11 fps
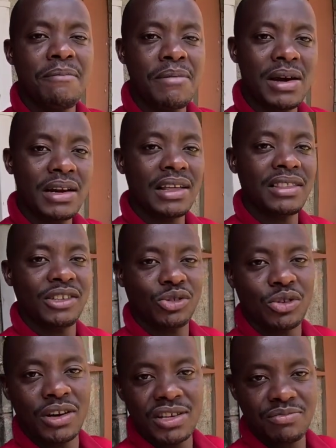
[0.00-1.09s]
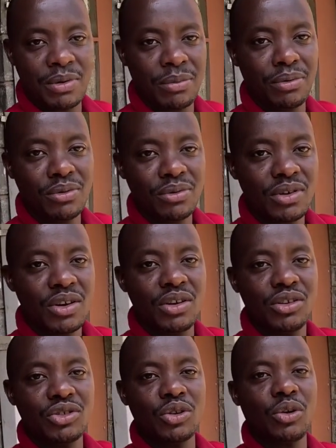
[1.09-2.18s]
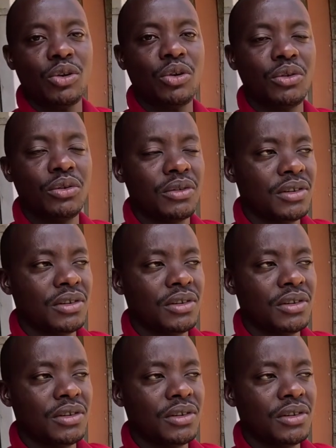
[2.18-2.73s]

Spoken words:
men are the strongest people. So